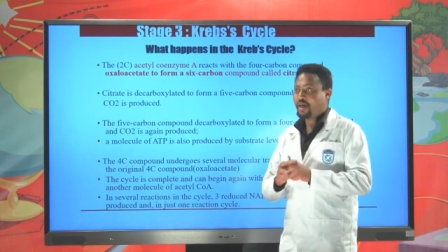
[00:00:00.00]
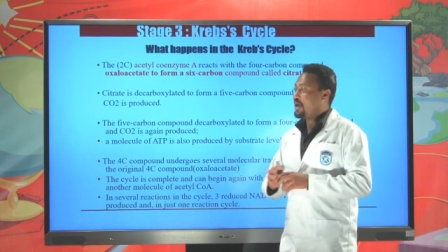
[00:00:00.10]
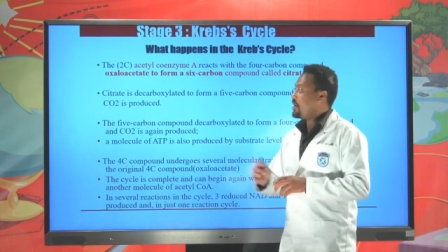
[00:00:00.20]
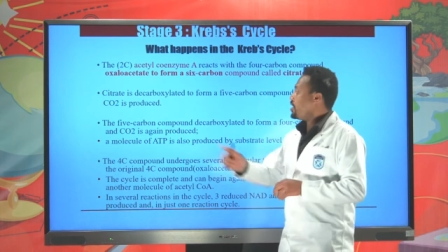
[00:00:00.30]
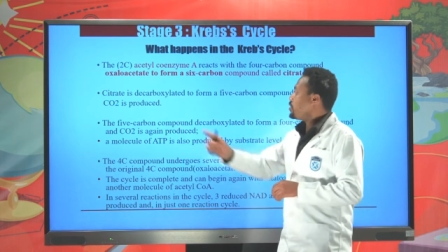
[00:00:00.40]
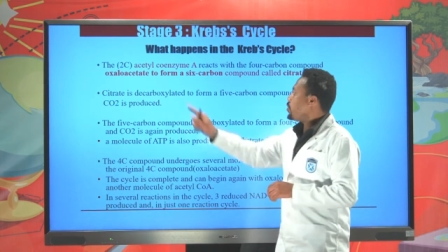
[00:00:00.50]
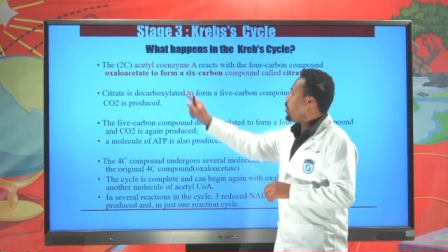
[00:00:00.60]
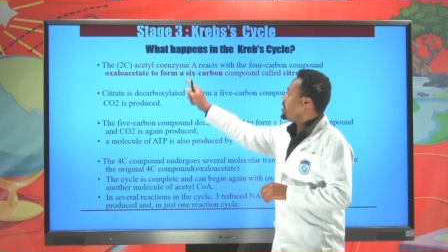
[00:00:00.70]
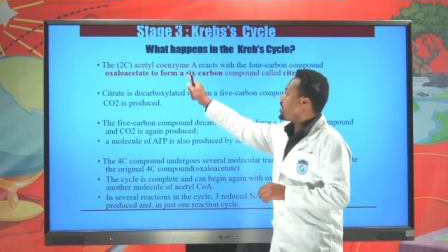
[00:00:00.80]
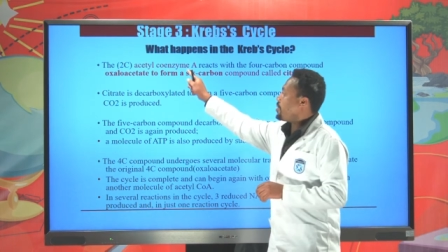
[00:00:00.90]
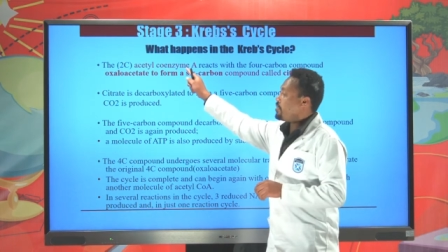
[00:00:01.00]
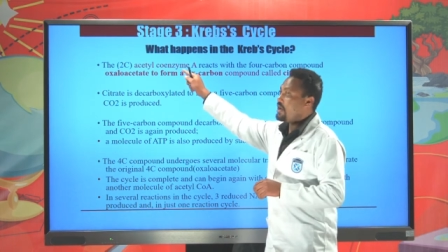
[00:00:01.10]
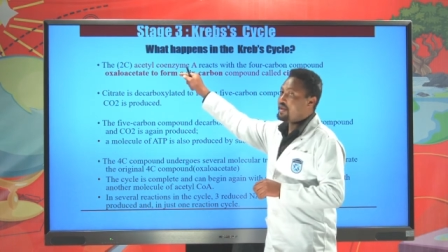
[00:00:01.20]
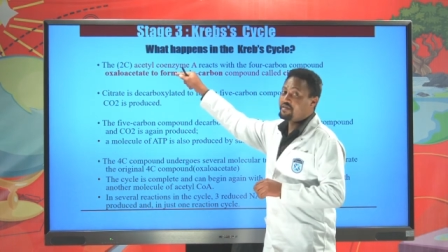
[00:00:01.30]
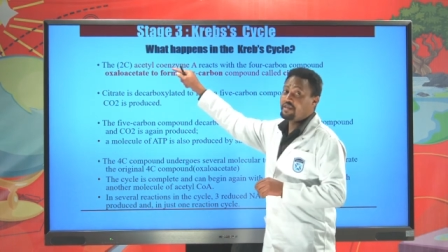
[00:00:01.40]
and this coenzyme A
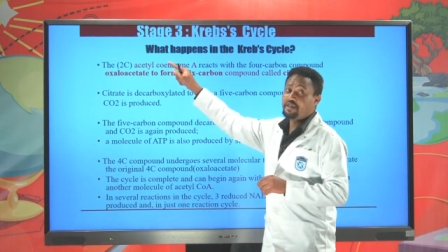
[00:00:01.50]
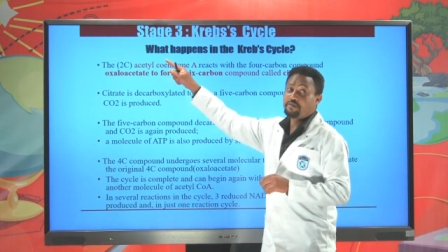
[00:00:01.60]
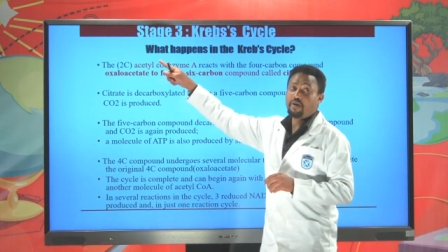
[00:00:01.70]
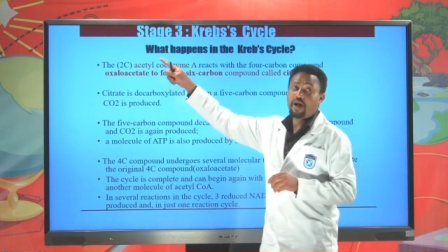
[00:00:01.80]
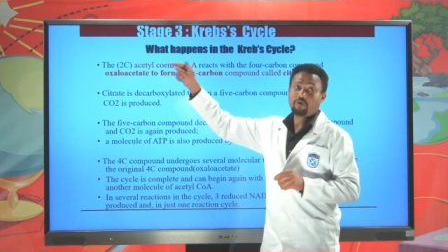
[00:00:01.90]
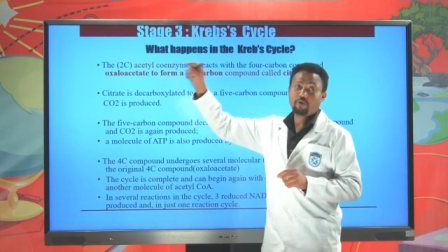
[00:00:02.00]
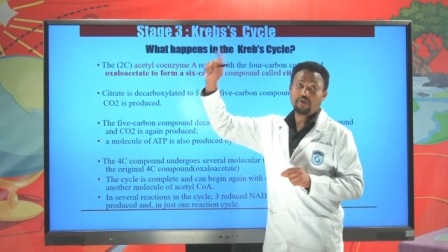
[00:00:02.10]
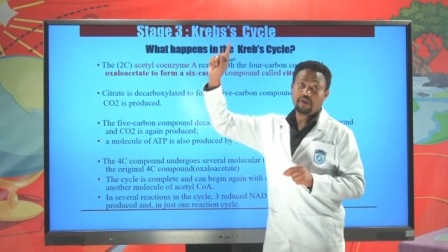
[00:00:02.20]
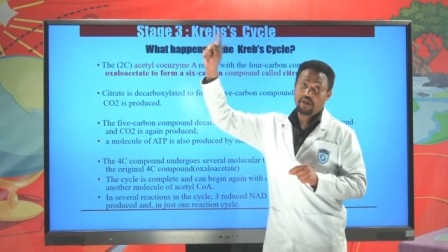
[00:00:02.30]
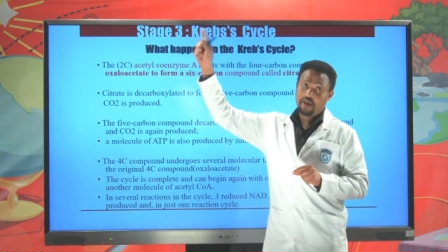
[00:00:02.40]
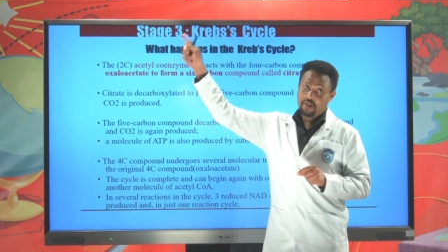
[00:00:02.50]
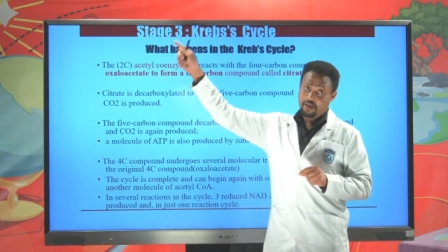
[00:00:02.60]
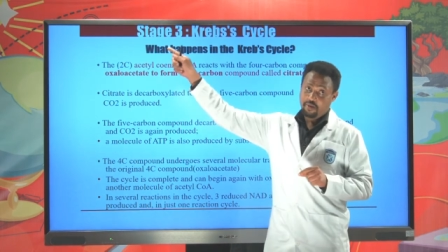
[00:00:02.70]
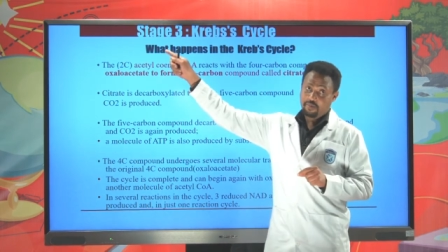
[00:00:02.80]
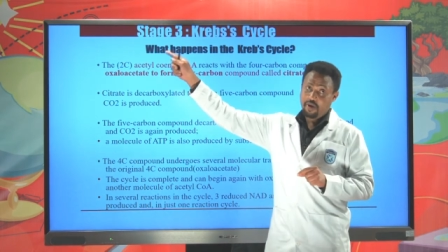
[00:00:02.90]
returns back to bring
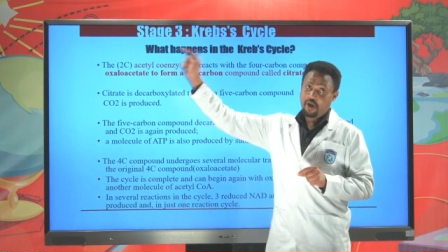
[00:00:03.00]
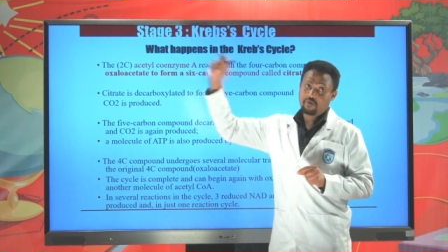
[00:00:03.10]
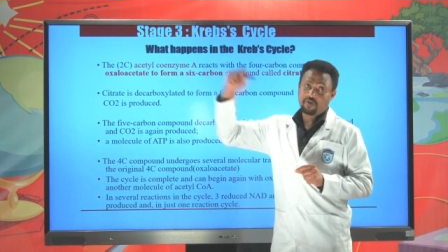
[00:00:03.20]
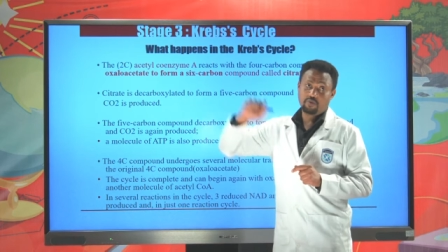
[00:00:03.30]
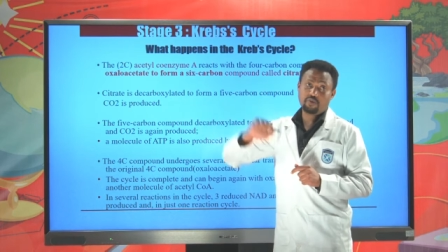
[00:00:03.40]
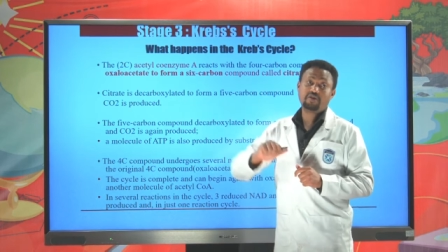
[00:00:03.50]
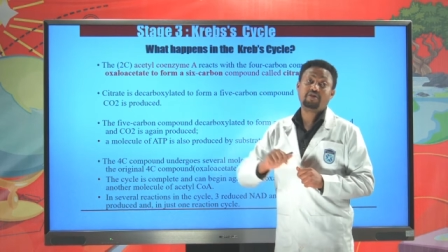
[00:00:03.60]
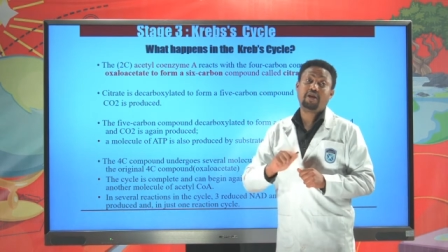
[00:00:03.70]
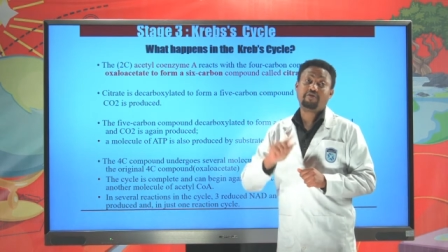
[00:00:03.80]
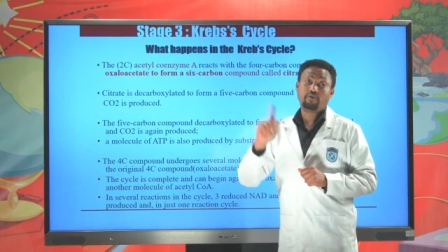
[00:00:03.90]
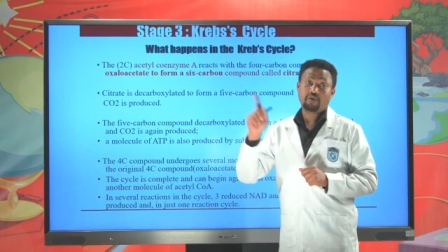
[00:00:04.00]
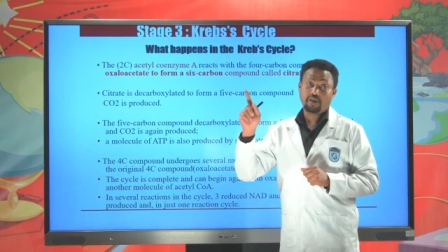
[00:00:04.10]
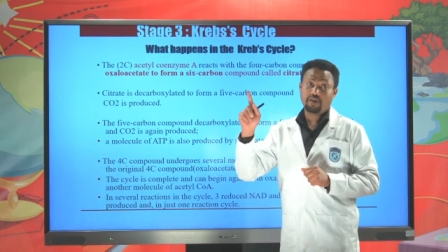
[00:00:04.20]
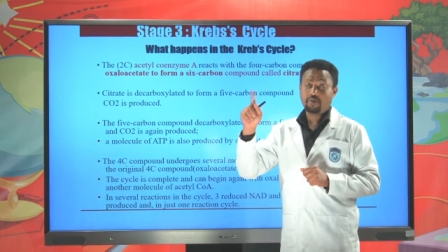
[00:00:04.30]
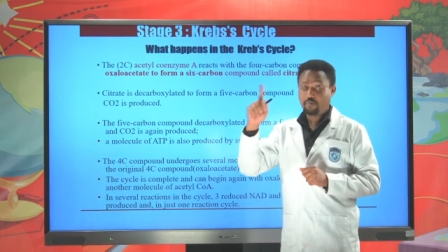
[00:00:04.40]
another pyruvate, which is left
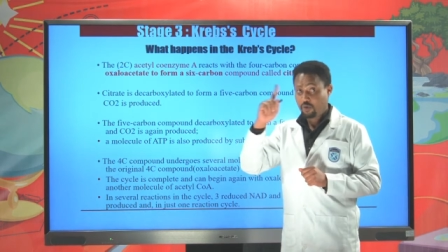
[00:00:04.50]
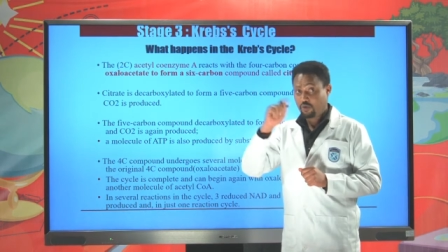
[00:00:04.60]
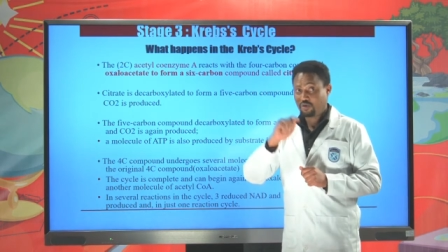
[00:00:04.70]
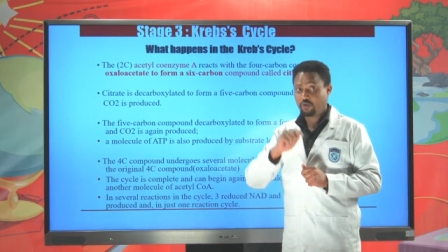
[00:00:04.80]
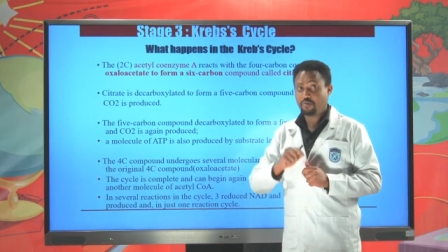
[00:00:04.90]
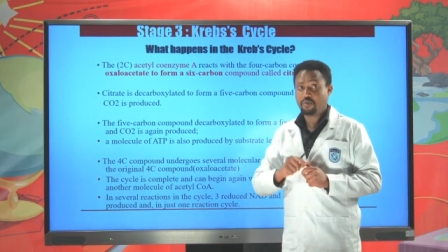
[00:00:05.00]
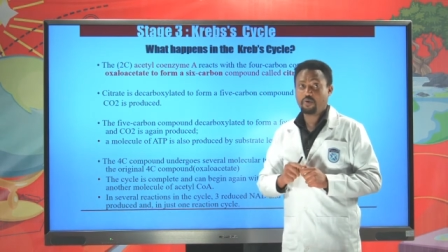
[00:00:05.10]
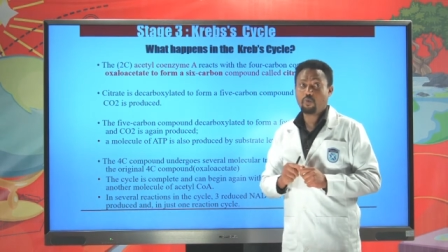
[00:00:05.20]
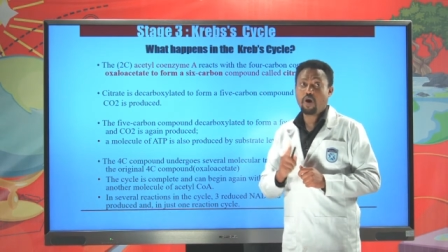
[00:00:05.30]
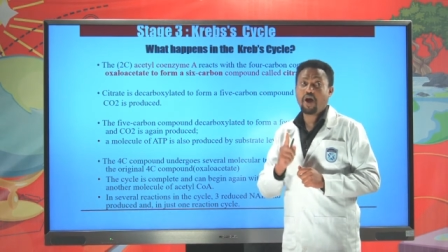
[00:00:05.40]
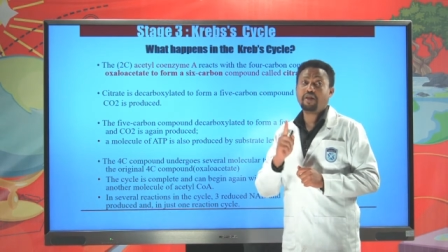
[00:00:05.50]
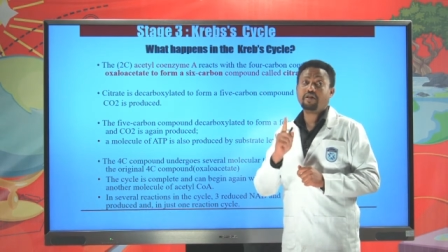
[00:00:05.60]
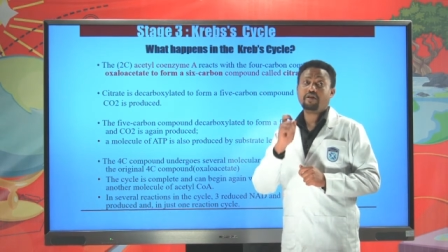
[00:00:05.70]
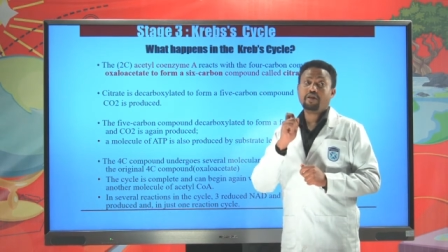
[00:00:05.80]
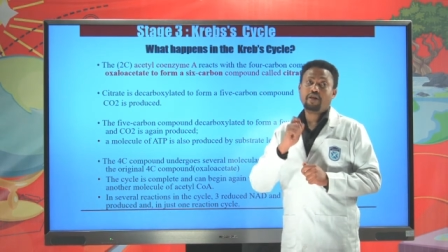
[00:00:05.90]
already, because you remember
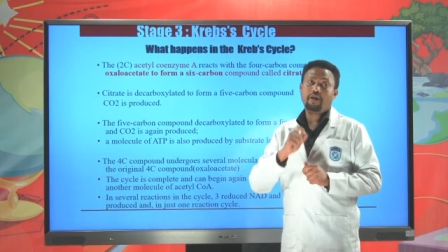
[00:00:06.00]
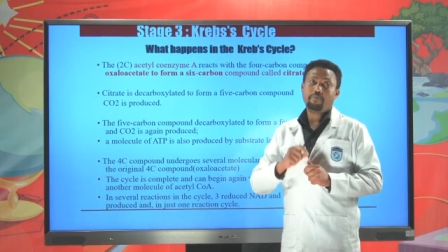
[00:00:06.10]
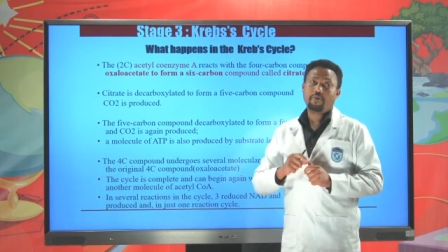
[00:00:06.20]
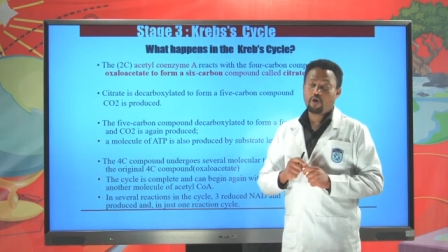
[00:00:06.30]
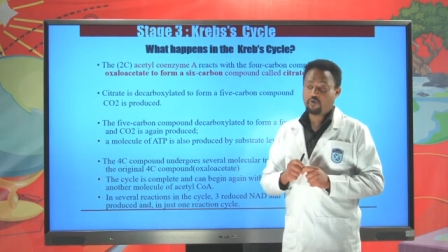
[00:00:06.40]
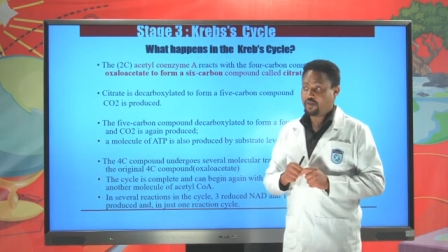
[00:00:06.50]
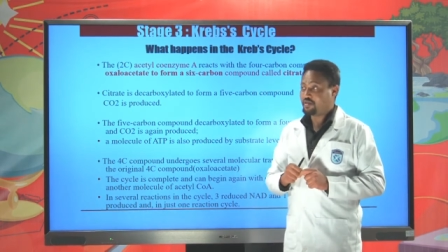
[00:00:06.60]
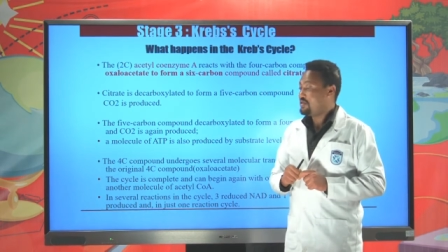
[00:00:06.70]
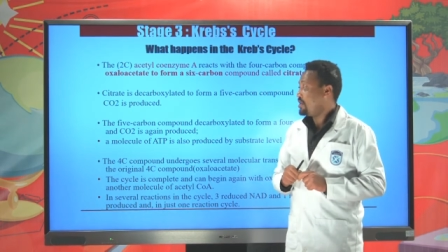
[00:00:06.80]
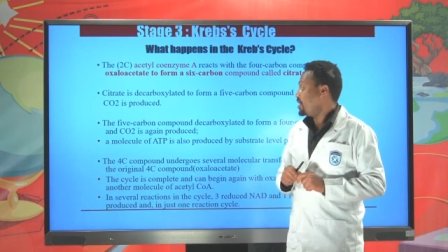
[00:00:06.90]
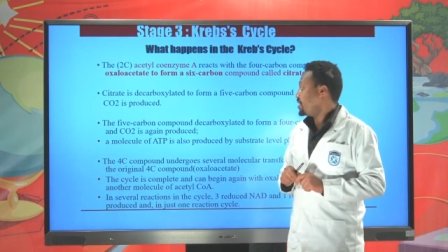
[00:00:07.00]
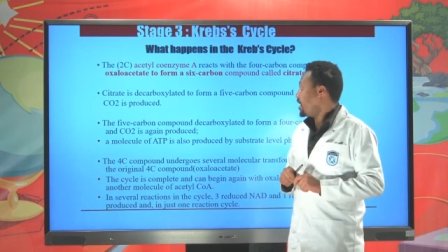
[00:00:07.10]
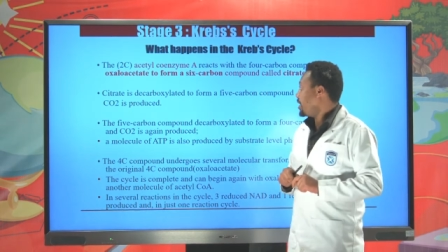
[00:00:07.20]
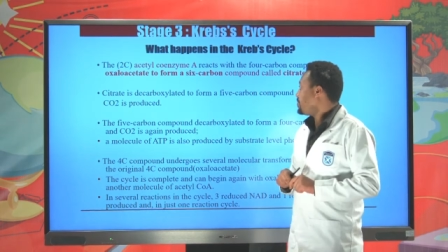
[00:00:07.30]
one pyruvate still is there,